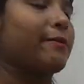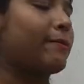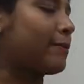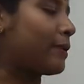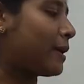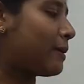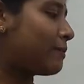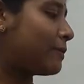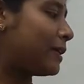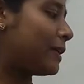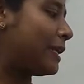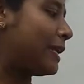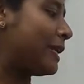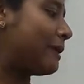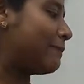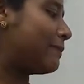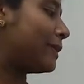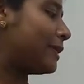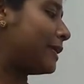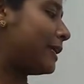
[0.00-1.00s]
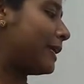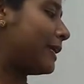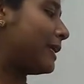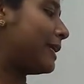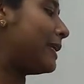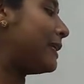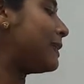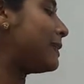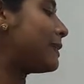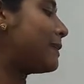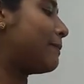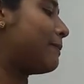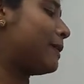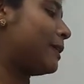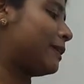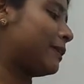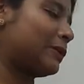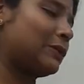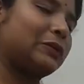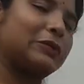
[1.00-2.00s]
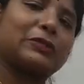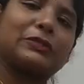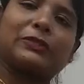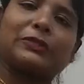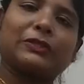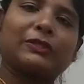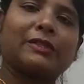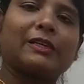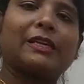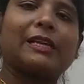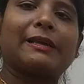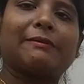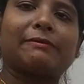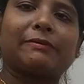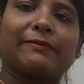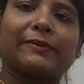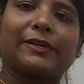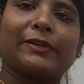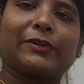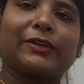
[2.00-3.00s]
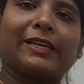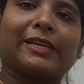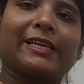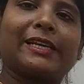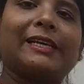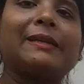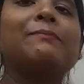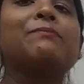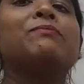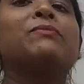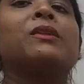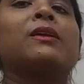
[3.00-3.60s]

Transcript: From the left auricle the blood goes to the left ventricle,